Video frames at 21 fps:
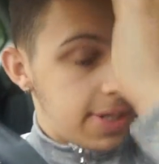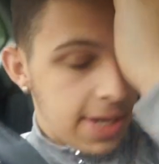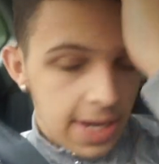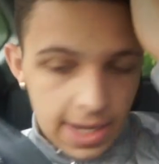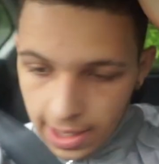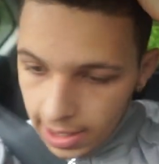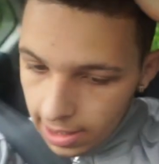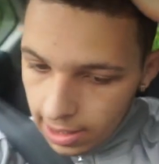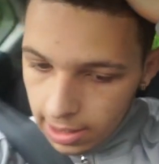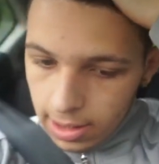
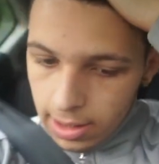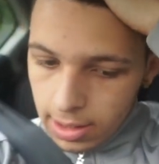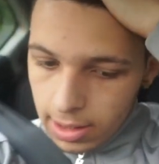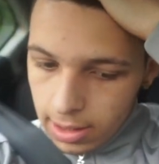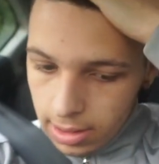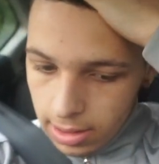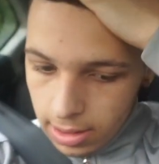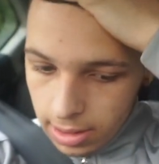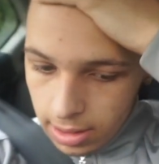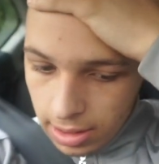saying,
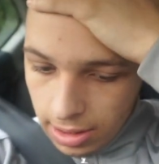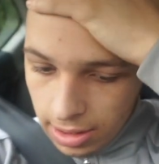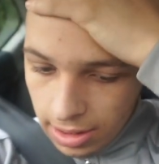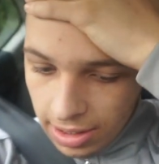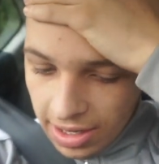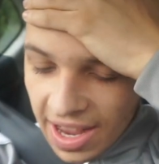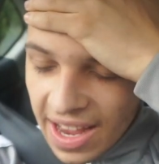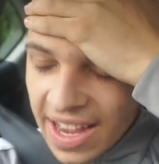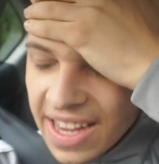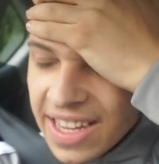
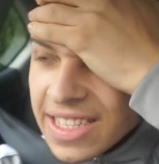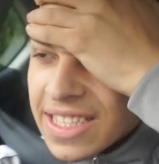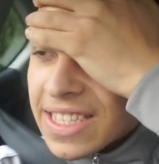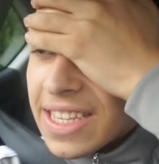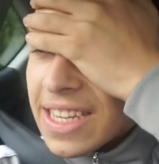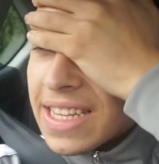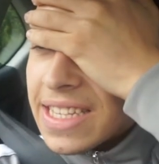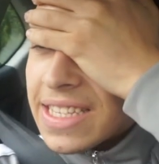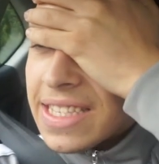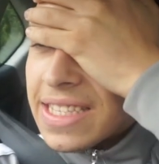yeah, it's
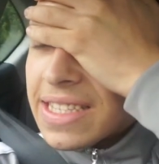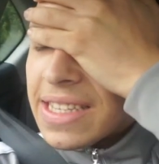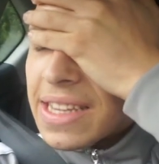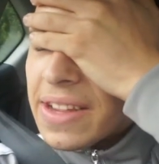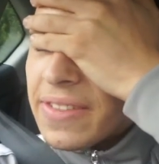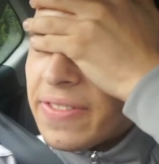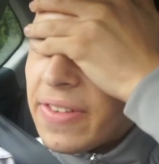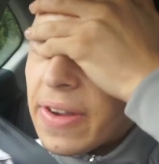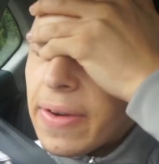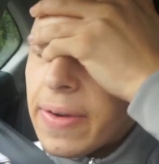
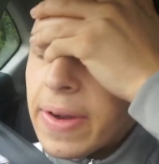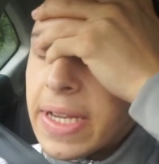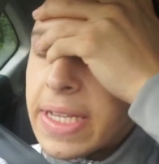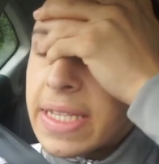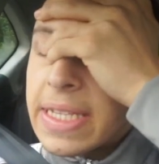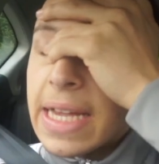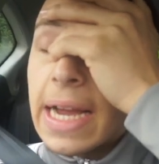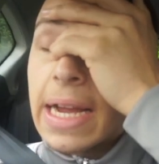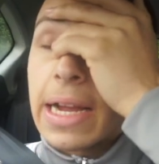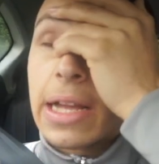a very
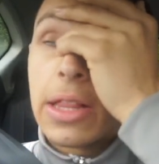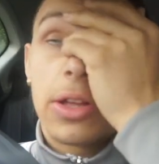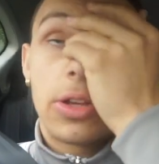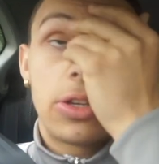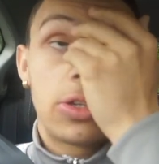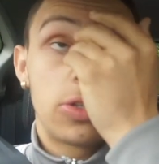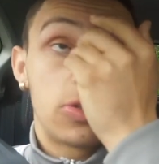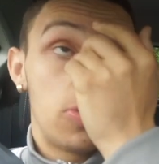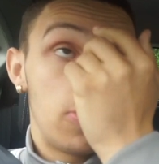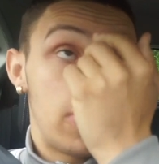
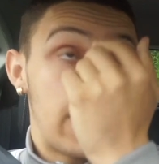psychological